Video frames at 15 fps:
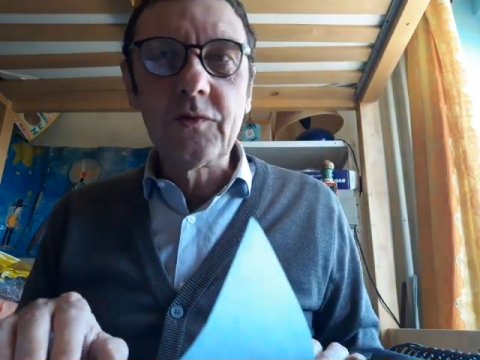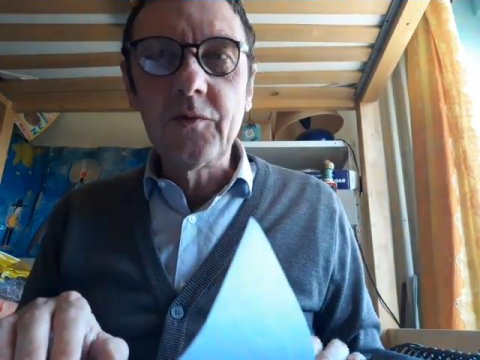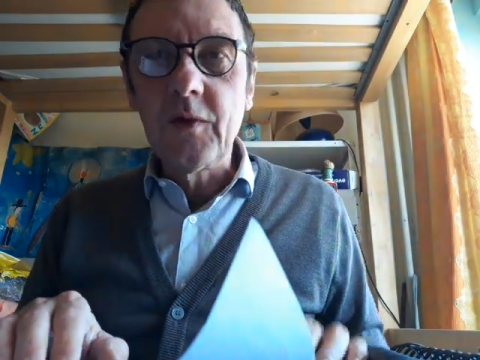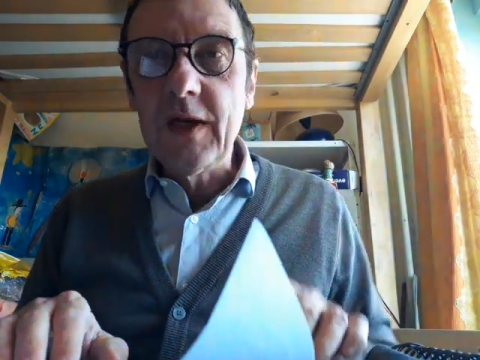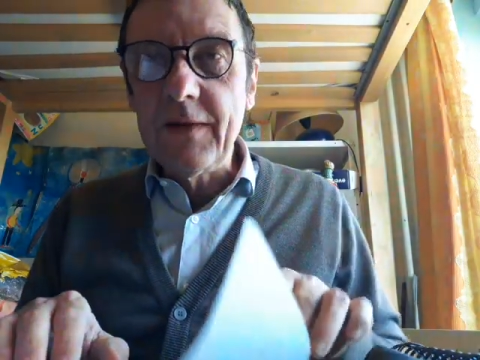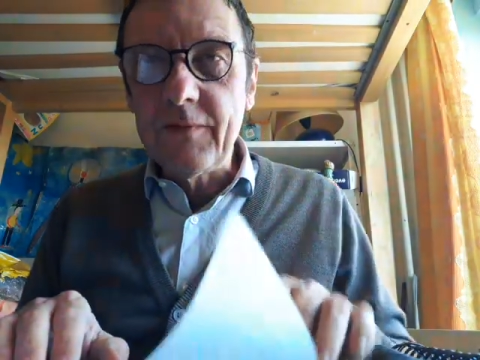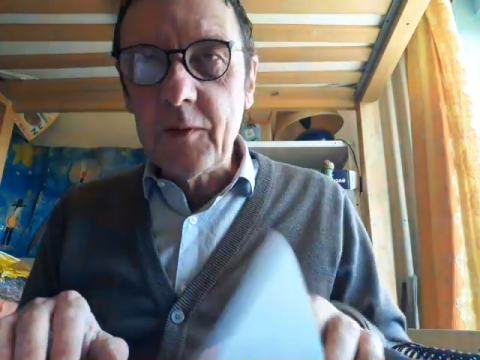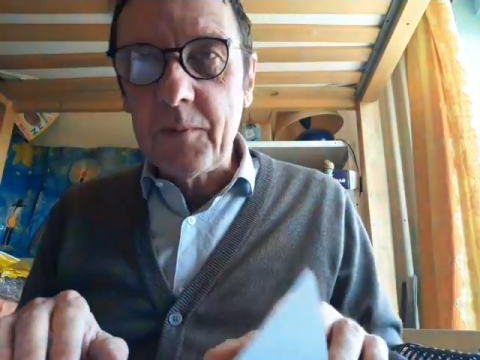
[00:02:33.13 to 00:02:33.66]
to
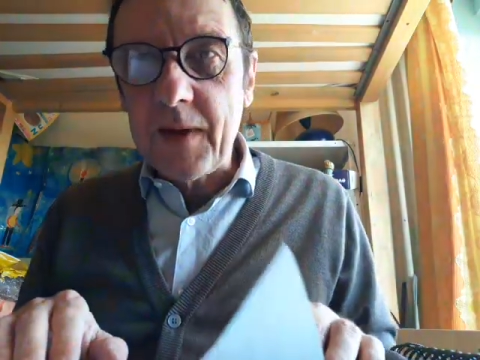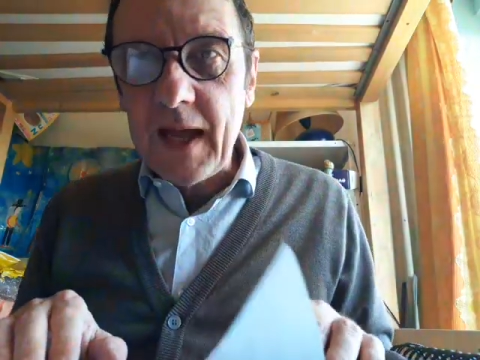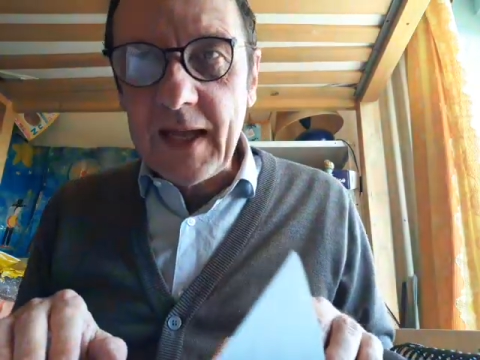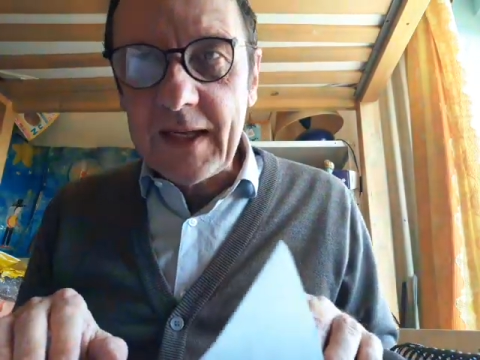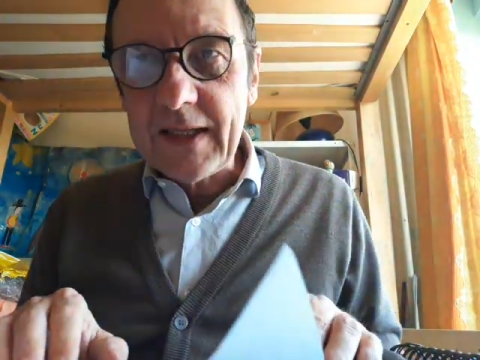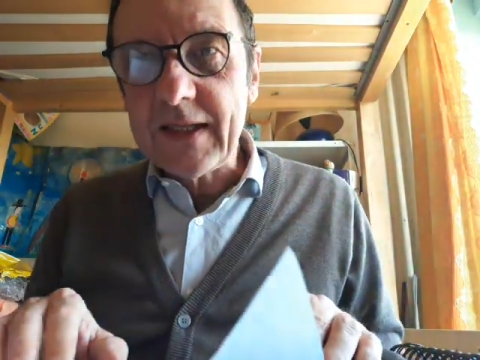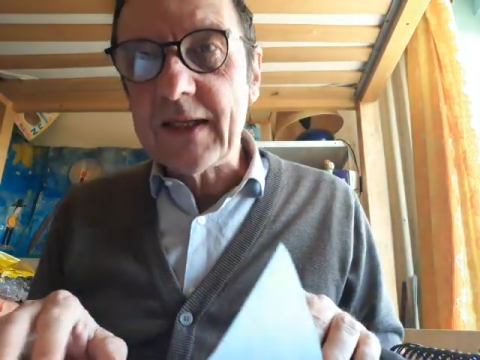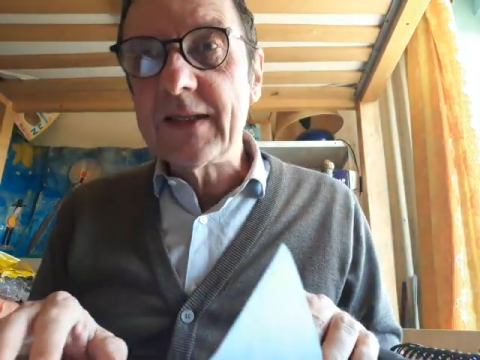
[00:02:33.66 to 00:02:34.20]
leave the
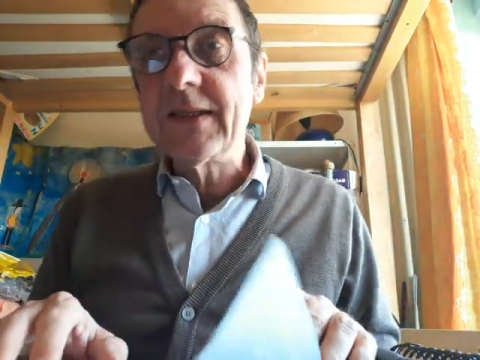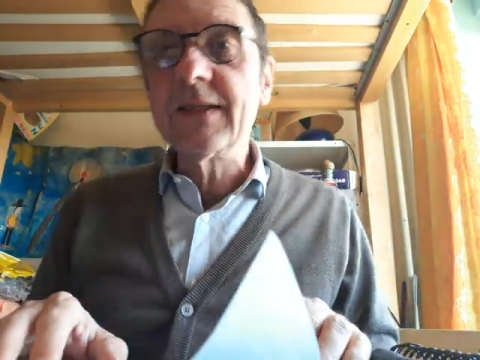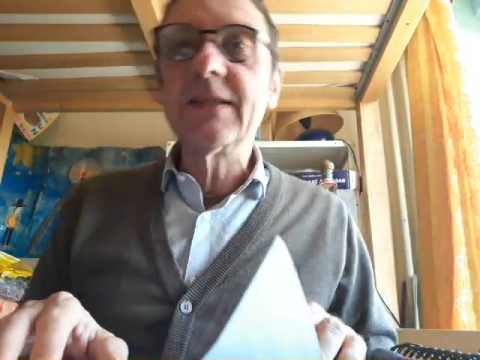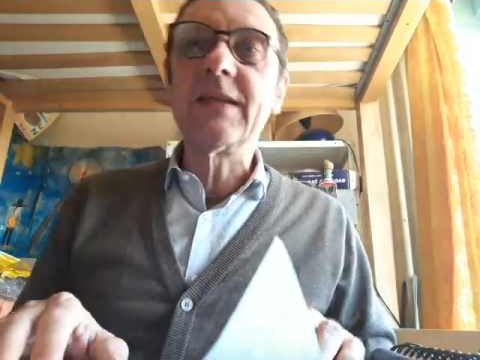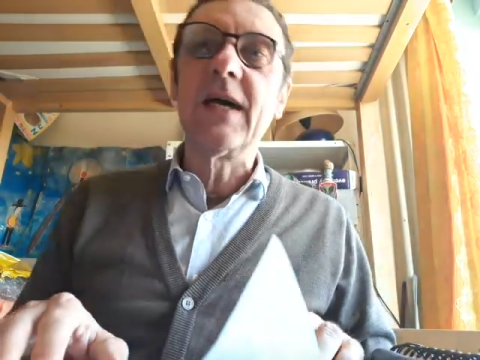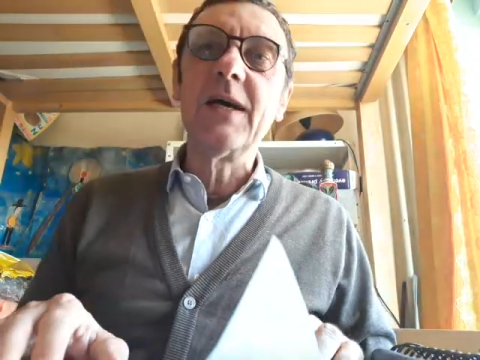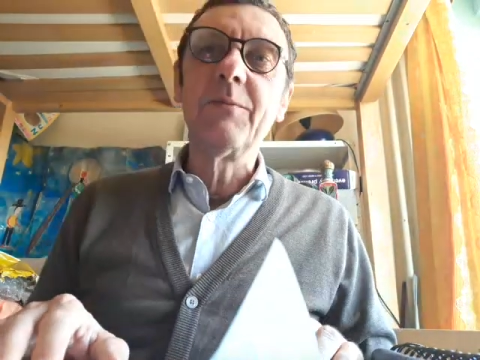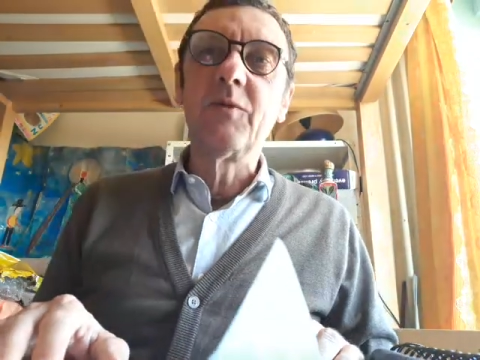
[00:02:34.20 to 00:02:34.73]
planet at this
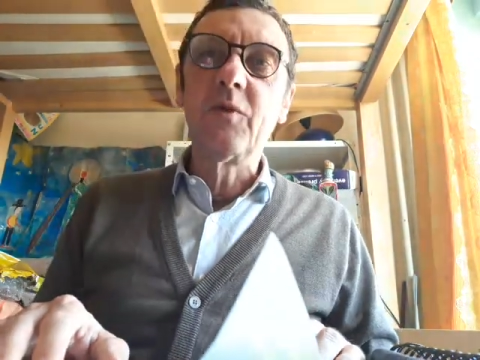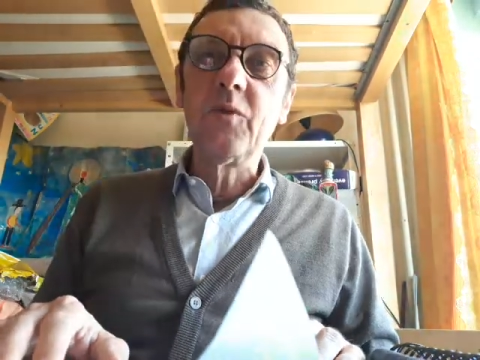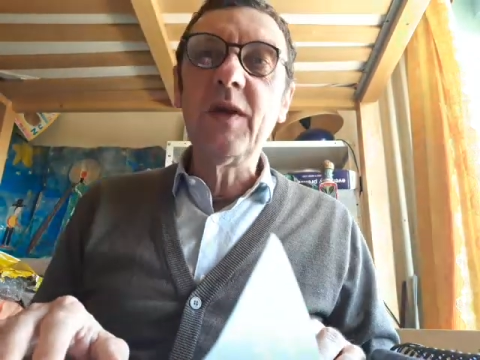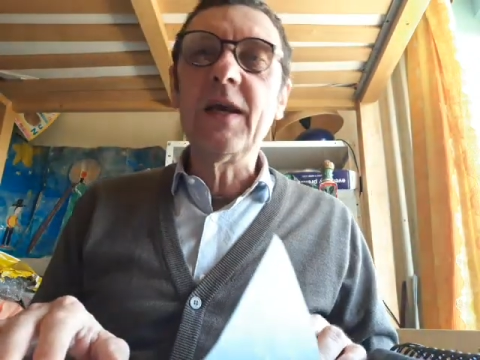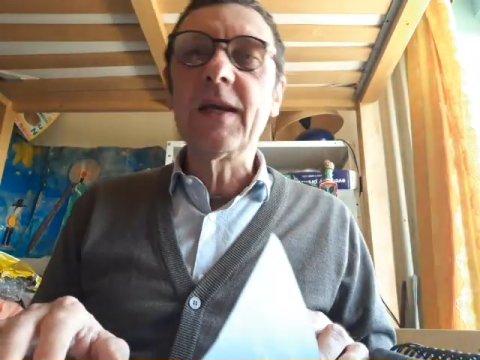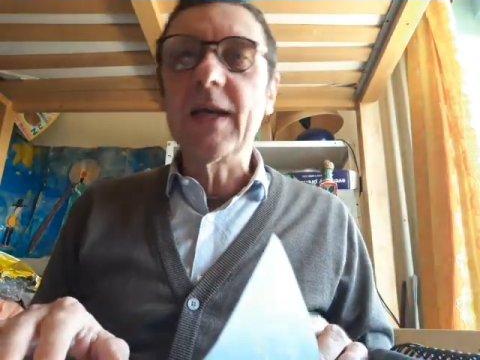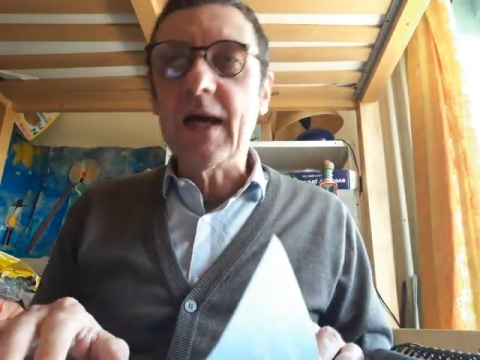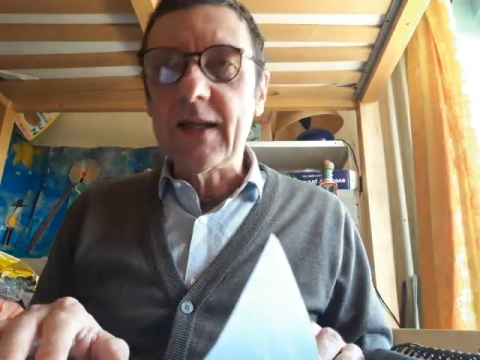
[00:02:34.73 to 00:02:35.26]
time to
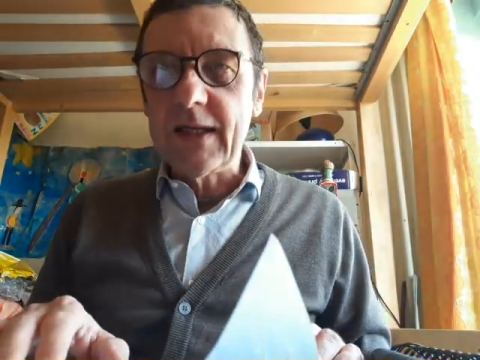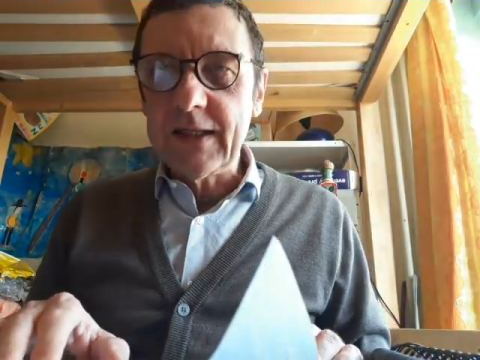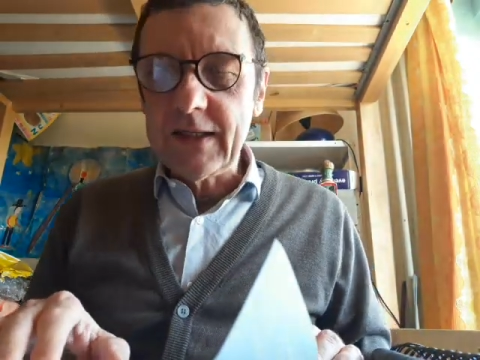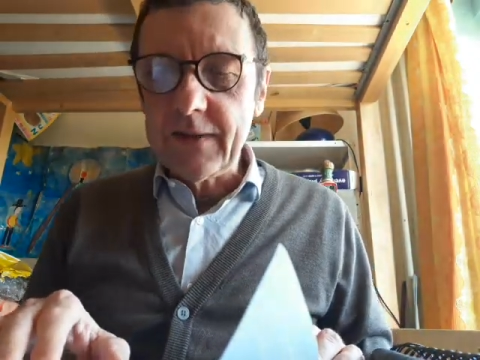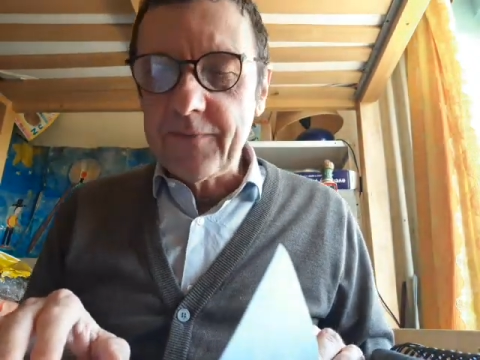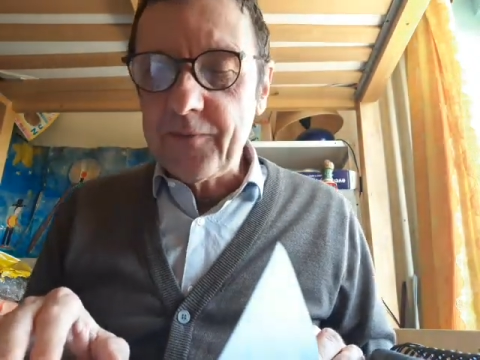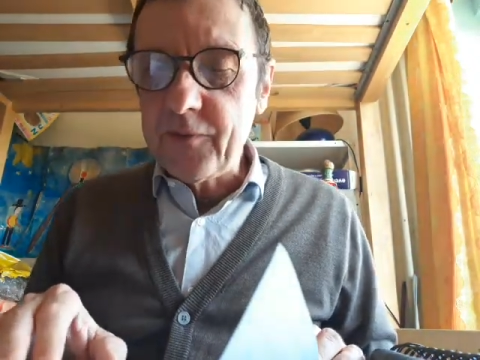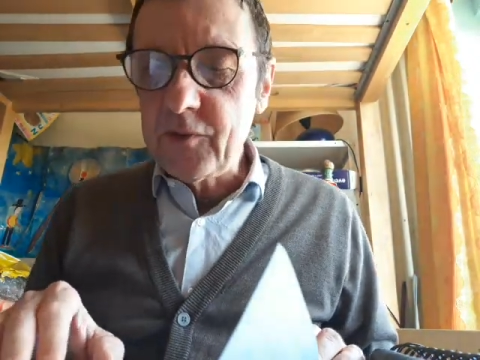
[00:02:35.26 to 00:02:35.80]
reincarnate
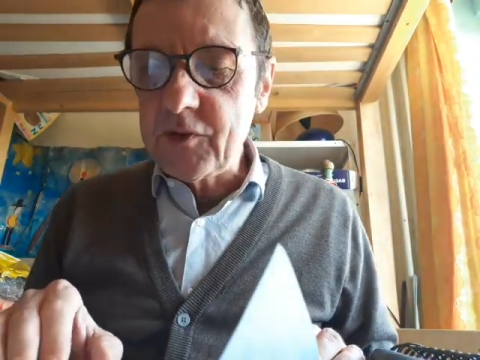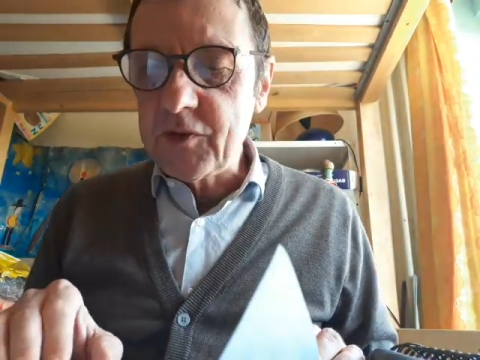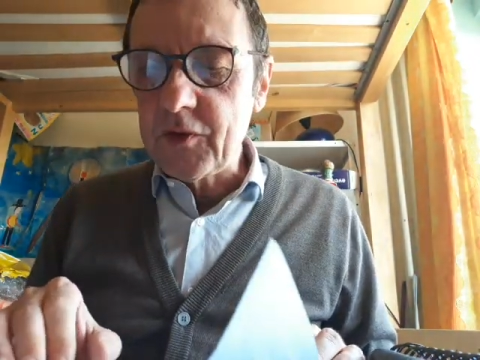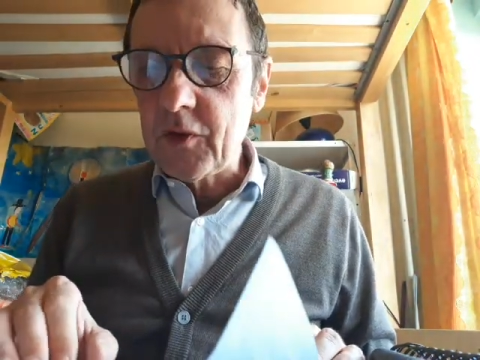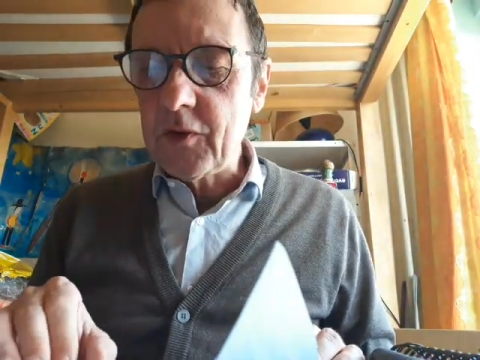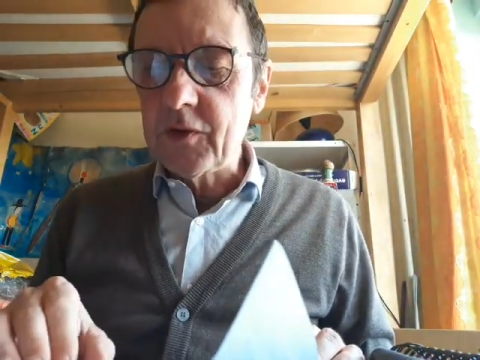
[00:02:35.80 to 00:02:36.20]
in future